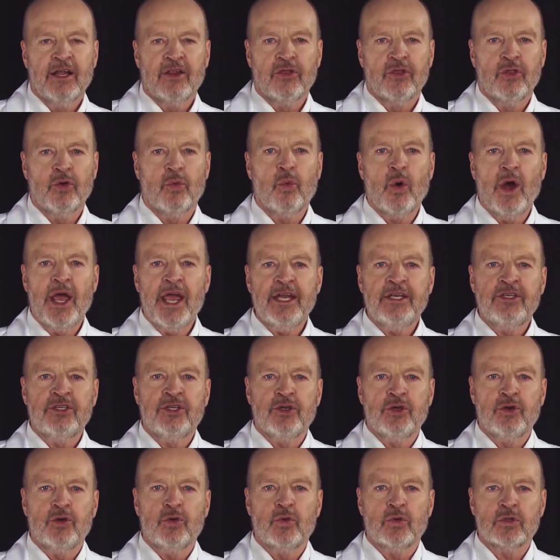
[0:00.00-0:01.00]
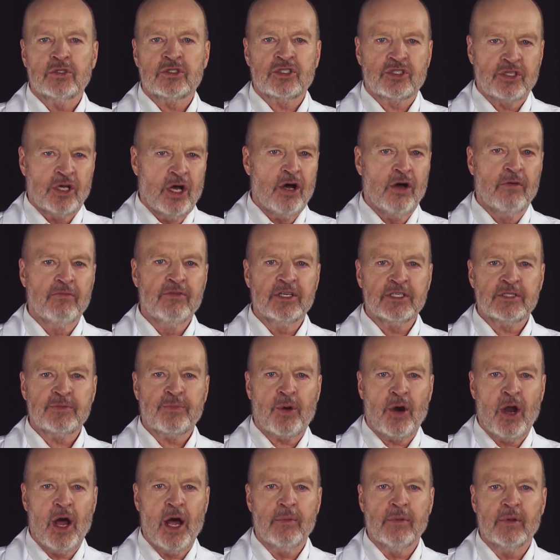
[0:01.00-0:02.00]
The way to solve this
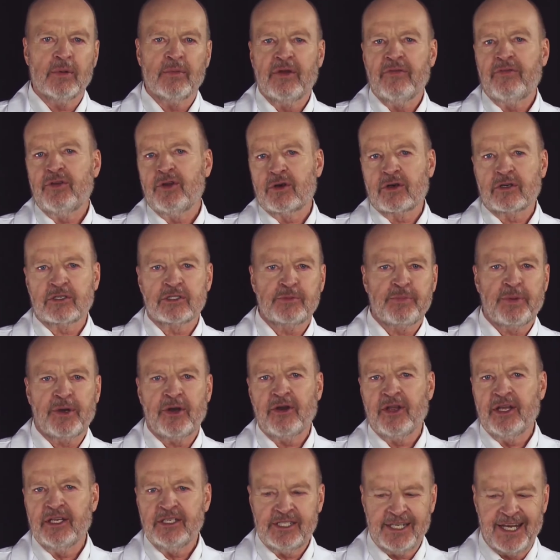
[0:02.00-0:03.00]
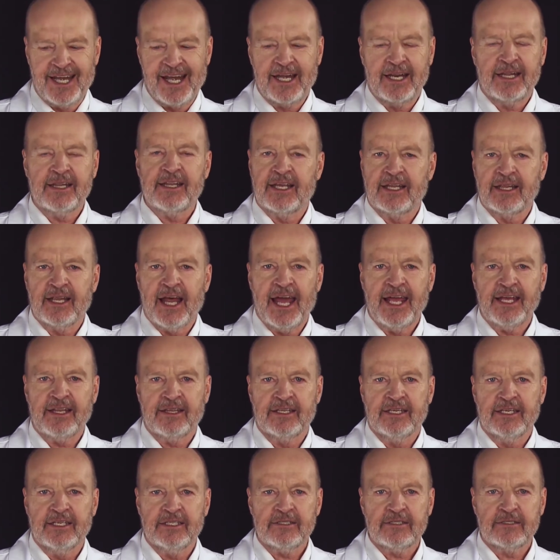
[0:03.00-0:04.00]
problem, if you're experiencing anything like
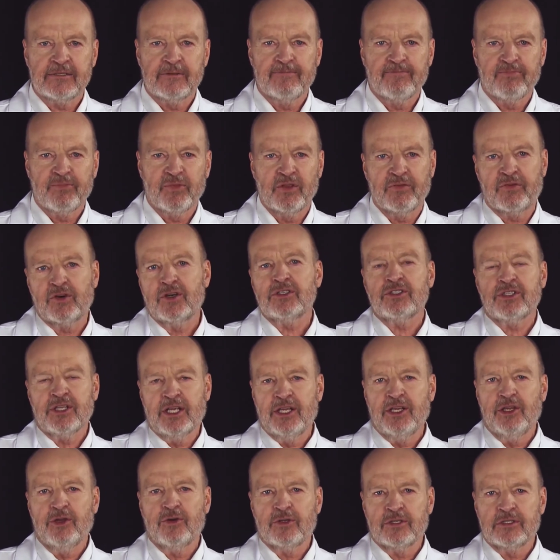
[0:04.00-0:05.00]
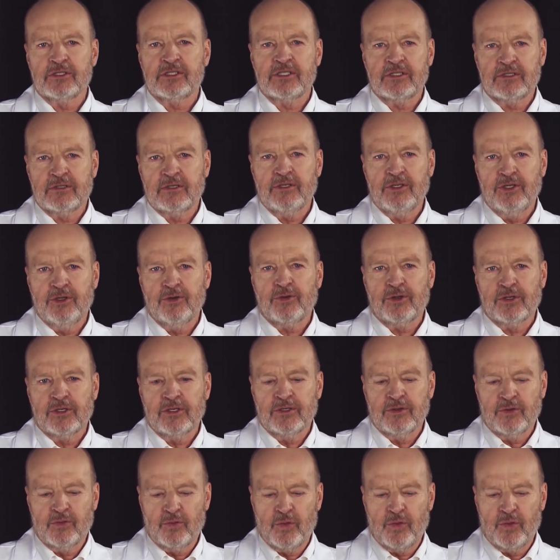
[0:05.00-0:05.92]
this, the first thing you can